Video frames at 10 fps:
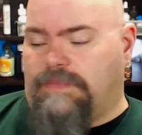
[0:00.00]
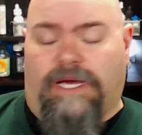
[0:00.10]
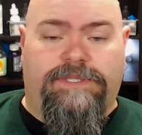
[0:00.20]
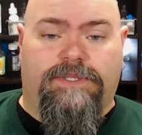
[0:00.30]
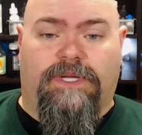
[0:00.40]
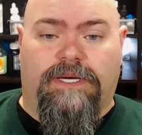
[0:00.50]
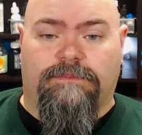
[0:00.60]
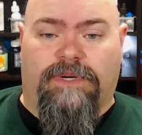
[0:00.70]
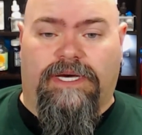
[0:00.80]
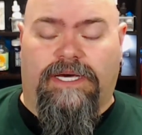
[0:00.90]
I do like
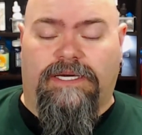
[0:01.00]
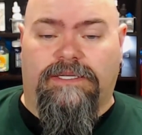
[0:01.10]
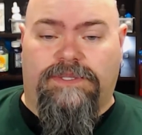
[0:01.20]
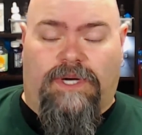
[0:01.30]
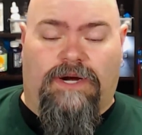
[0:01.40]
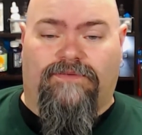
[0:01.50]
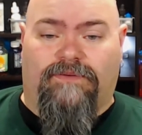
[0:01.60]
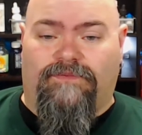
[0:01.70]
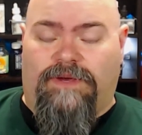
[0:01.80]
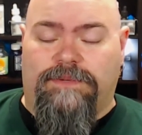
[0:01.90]
my uh, dark
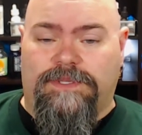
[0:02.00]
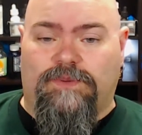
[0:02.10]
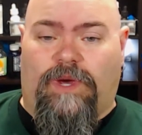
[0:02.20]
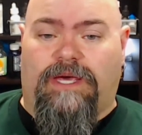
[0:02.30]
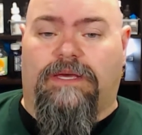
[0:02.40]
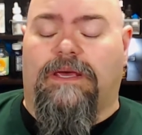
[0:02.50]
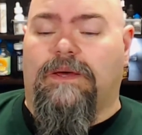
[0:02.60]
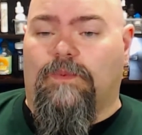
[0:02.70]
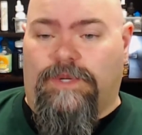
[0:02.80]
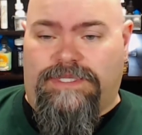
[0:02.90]
from Vaping Swag,
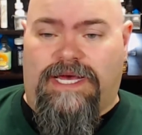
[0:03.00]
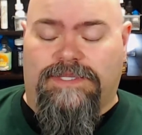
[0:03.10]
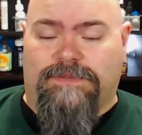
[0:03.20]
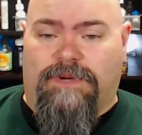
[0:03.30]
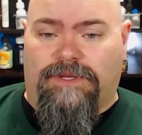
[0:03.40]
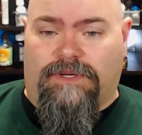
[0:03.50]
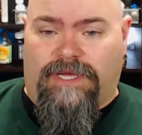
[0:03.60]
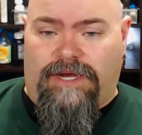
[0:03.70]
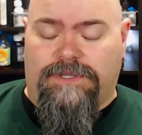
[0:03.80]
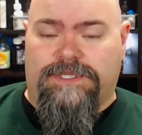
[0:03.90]
which has some other
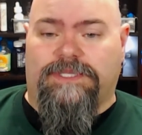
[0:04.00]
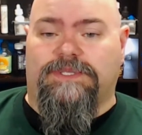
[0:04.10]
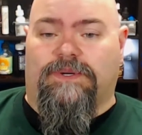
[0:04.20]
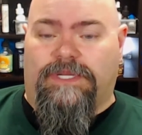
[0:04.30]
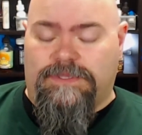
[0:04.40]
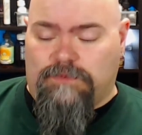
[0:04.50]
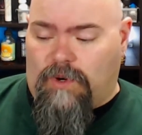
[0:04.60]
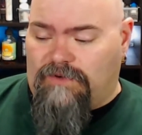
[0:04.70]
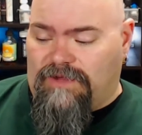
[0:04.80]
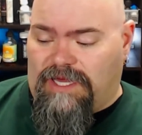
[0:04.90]
layers into it. It's
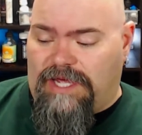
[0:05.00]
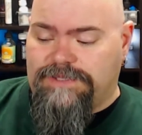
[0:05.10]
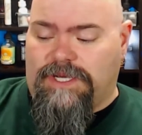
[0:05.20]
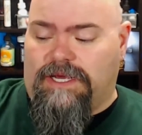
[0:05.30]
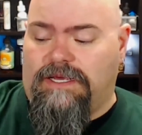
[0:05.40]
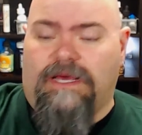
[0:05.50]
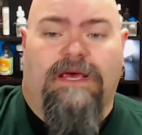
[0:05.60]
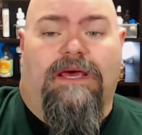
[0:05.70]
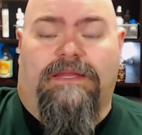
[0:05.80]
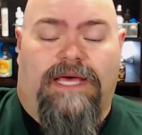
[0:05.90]
more of a latte,
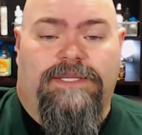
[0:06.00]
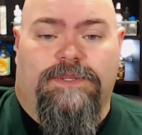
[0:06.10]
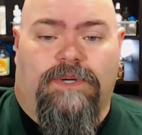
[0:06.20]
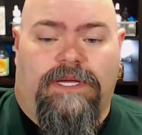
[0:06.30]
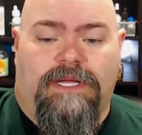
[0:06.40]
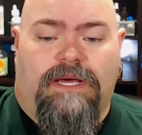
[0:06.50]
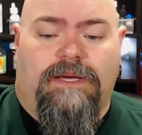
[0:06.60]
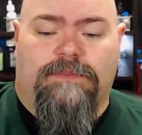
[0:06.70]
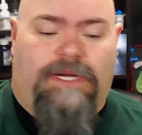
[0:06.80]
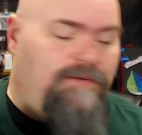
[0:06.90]
and that's great.
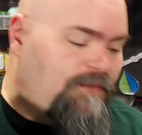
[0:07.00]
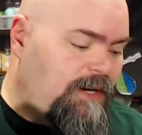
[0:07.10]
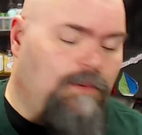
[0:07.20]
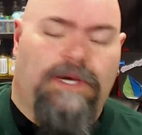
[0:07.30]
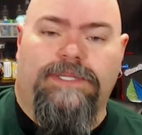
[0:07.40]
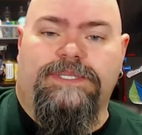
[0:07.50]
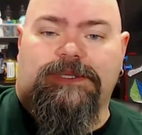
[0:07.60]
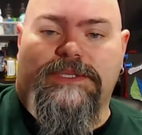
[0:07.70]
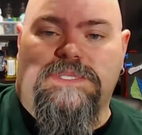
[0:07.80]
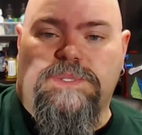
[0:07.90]
But if I want
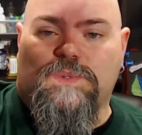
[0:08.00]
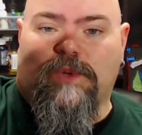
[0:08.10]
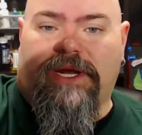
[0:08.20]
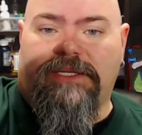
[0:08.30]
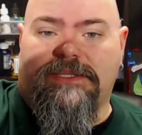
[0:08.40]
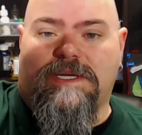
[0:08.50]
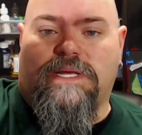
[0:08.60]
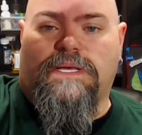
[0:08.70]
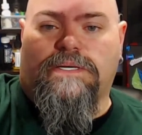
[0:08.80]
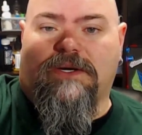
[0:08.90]
just a straight
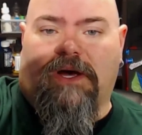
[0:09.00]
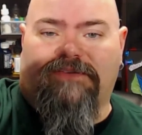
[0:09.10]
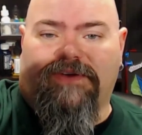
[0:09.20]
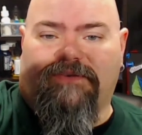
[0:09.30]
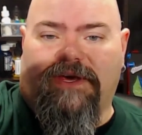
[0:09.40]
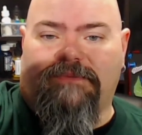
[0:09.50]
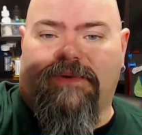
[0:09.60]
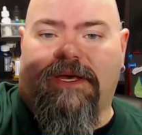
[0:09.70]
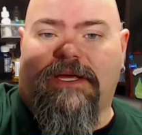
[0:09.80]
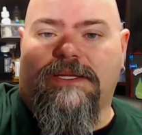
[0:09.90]
coffee vape,
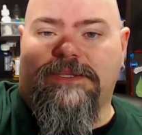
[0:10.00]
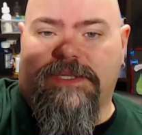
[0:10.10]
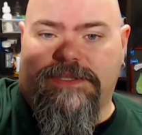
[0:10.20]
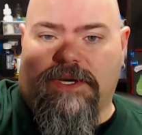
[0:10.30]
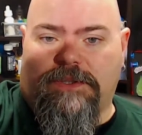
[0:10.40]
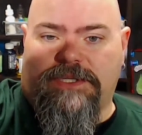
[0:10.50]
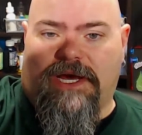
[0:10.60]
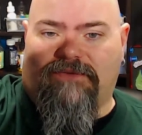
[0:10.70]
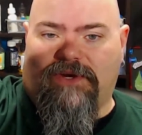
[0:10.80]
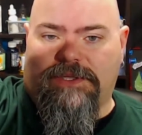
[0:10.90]
Disco
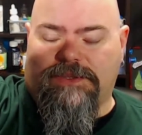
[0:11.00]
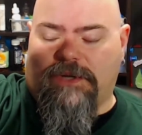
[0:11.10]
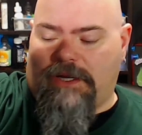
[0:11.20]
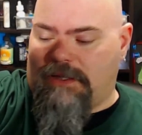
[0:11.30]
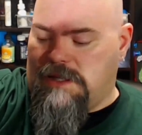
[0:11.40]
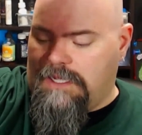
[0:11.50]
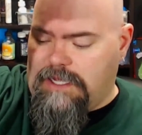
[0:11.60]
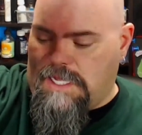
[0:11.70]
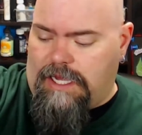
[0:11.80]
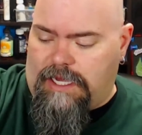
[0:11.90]
Java is great.
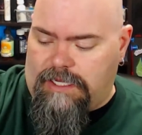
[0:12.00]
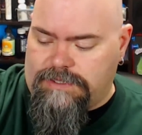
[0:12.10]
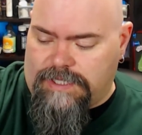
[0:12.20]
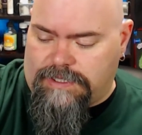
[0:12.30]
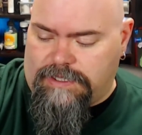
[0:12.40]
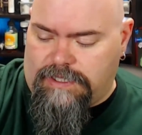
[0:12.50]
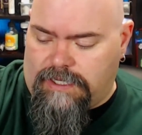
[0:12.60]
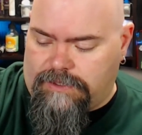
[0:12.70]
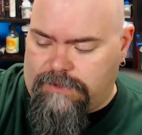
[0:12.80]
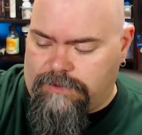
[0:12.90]
And Ducky
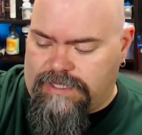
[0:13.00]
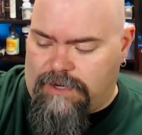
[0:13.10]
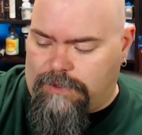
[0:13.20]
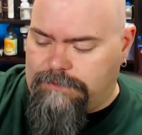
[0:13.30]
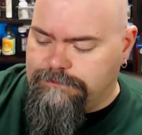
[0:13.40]
nailed it with that one.